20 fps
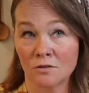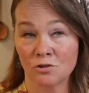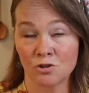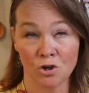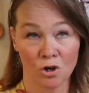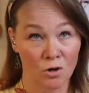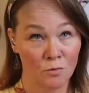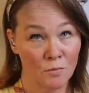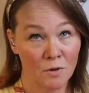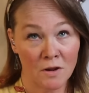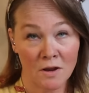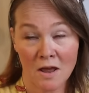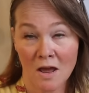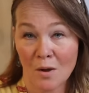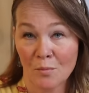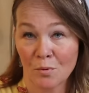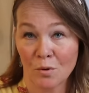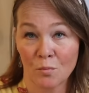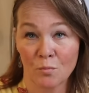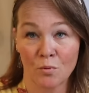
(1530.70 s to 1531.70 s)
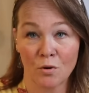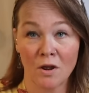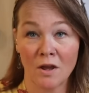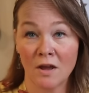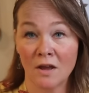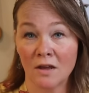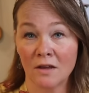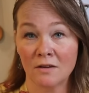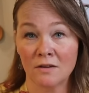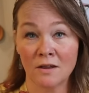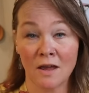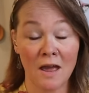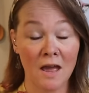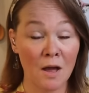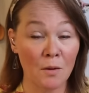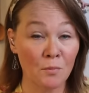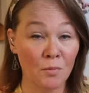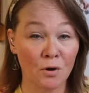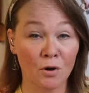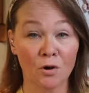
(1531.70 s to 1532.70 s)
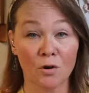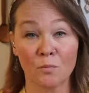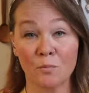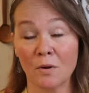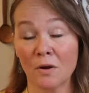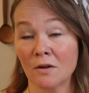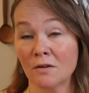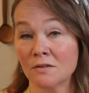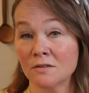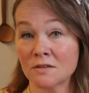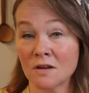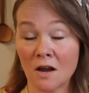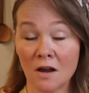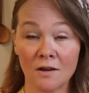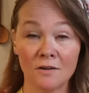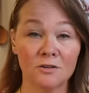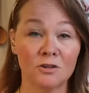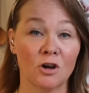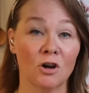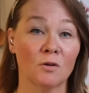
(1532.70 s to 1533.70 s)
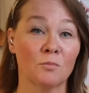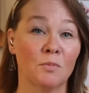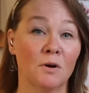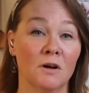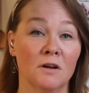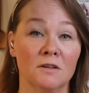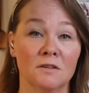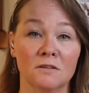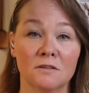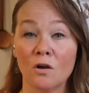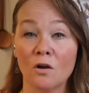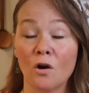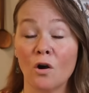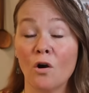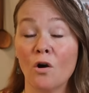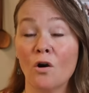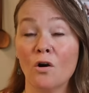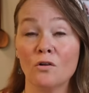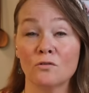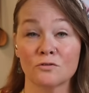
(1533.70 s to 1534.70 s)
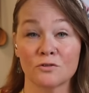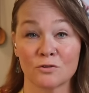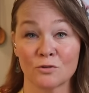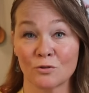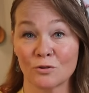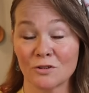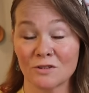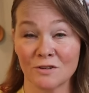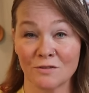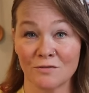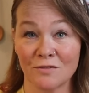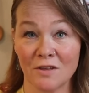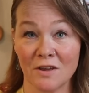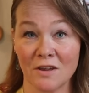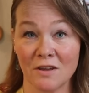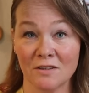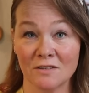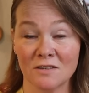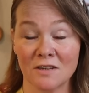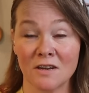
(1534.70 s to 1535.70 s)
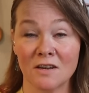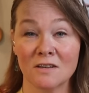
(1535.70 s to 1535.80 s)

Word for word: German apple bread, hamburger buns, hot dog buns, all sorts of things.